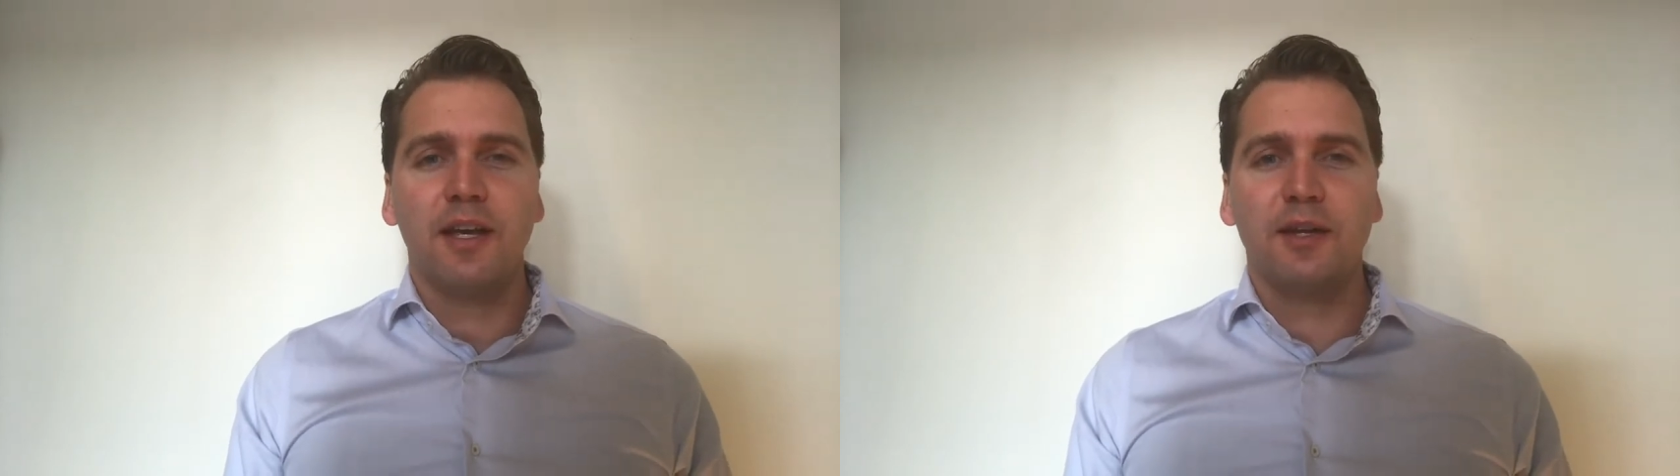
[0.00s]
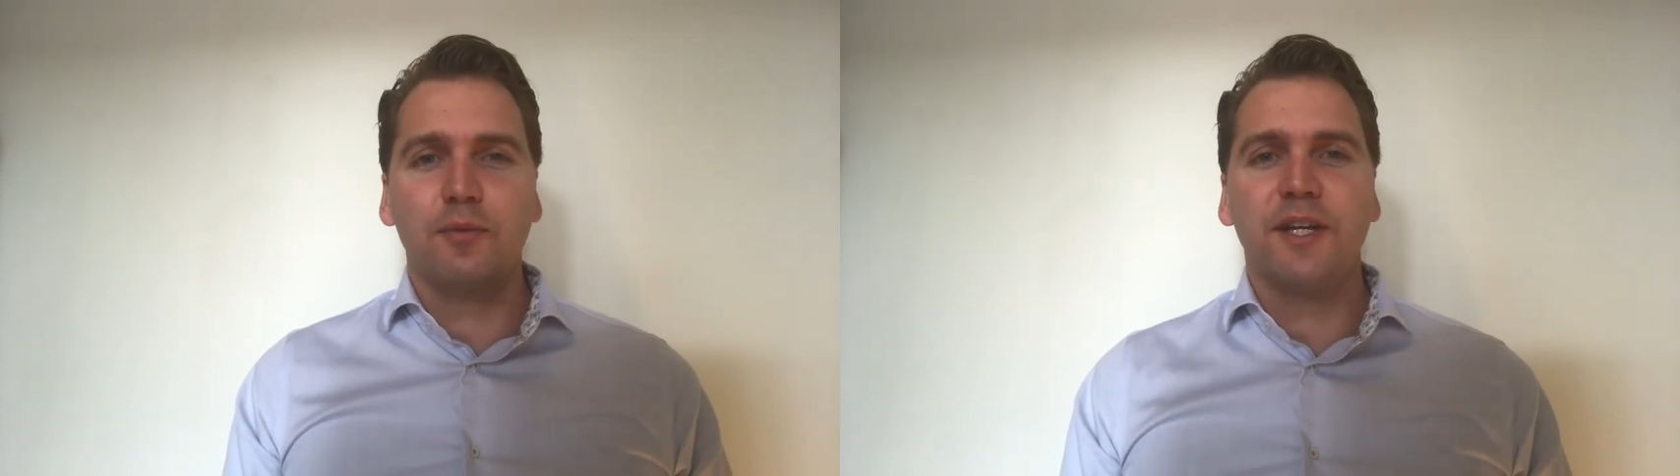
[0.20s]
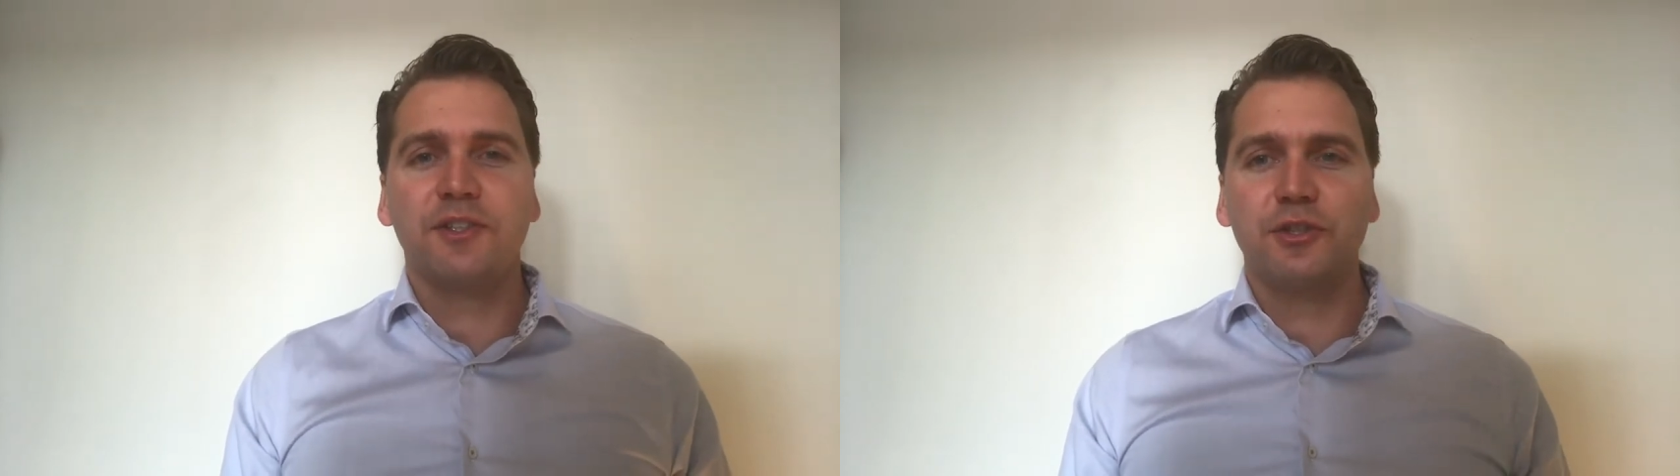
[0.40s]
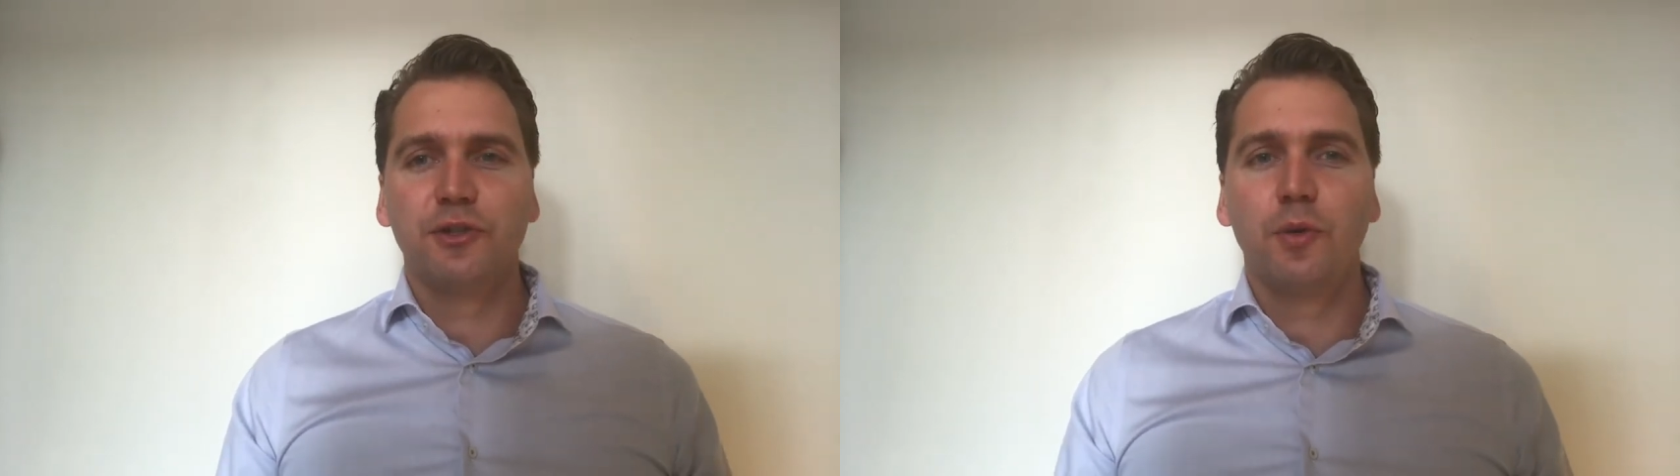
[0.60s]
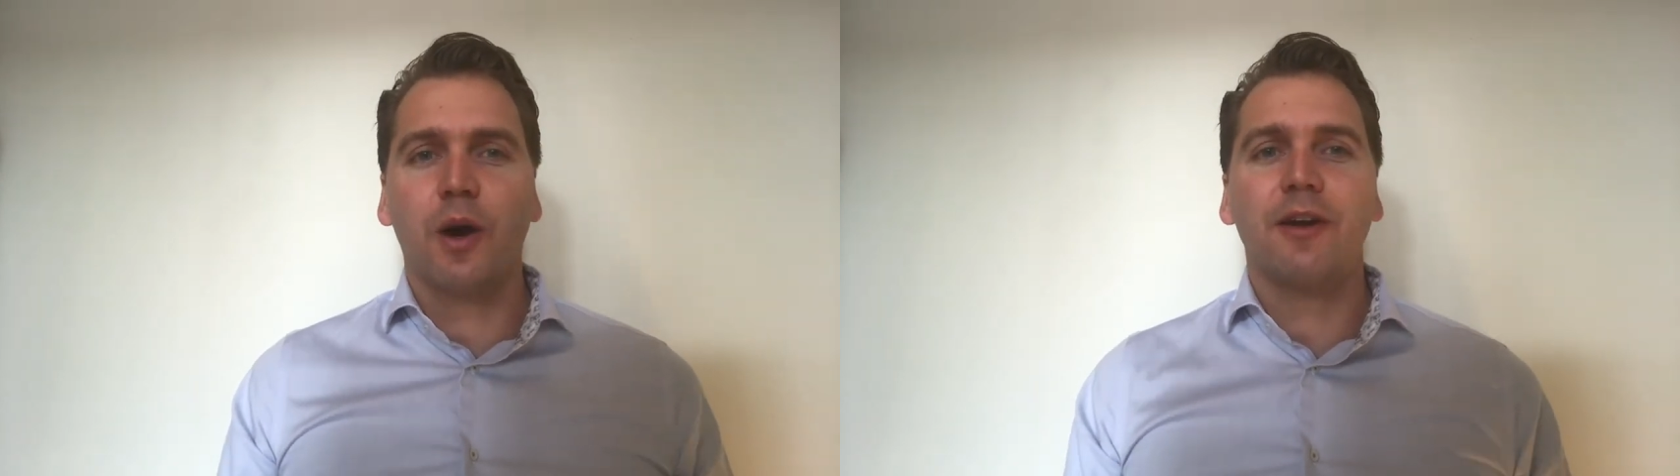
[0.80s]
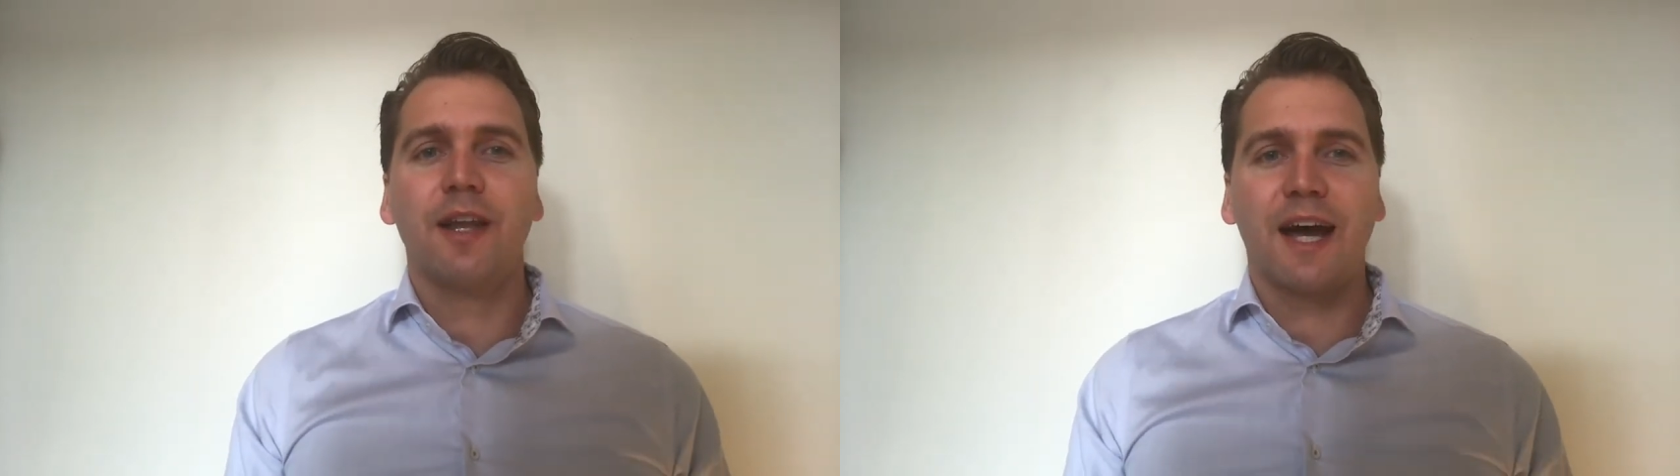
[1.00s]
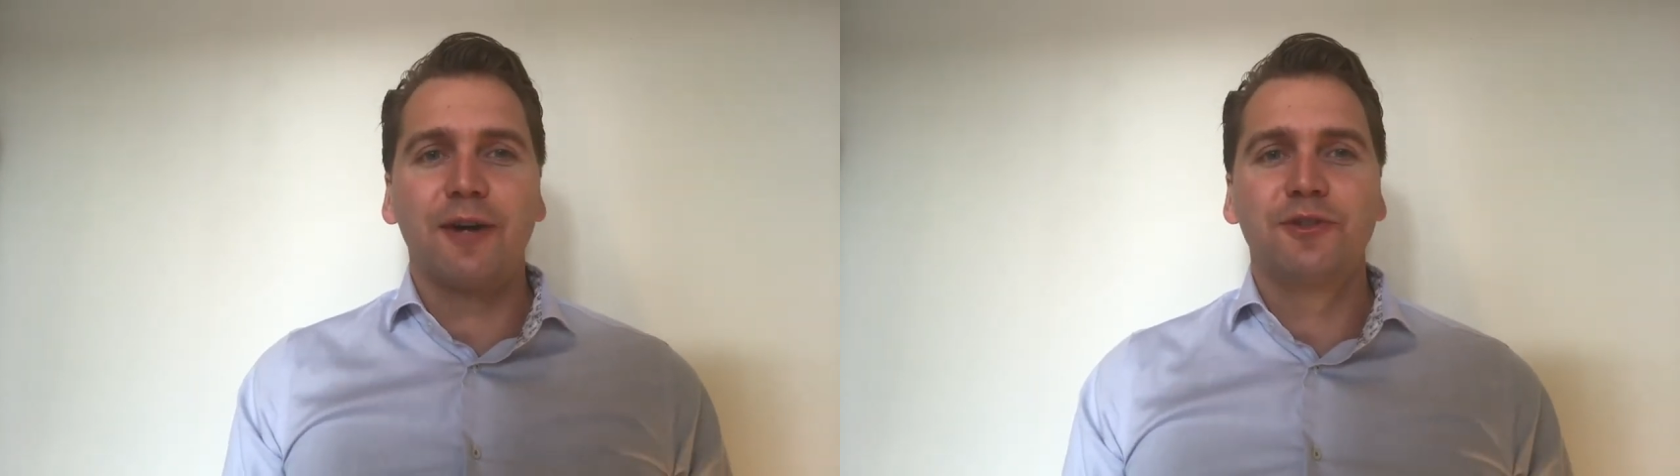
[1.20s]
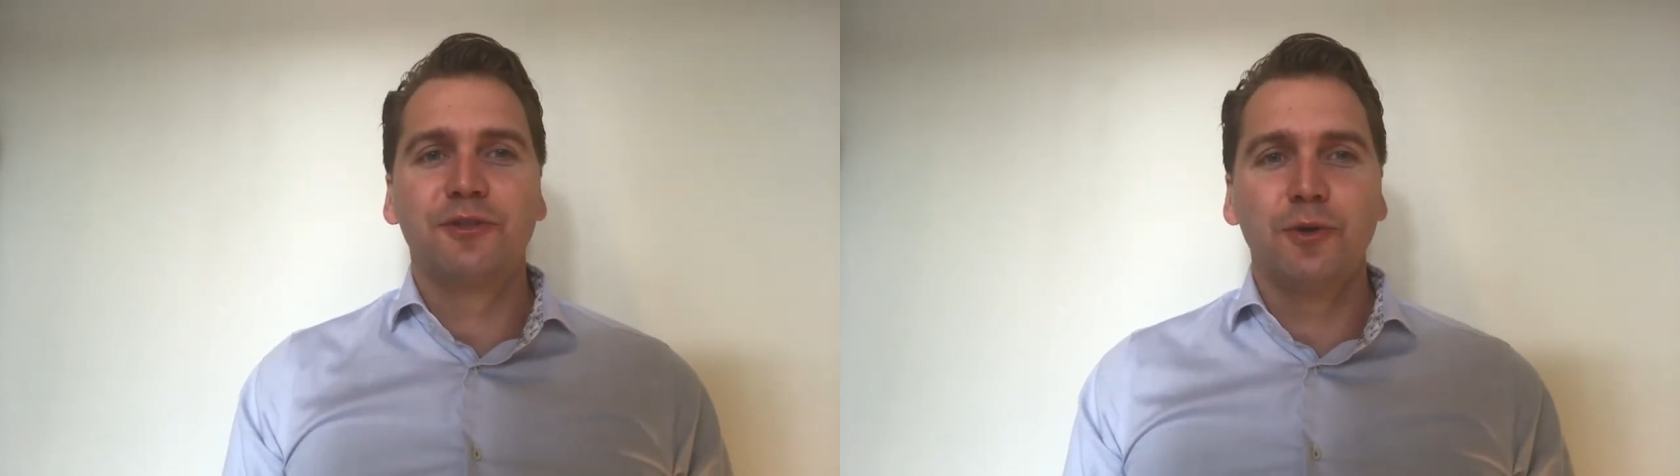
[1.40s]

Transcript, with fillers: in which you are allowed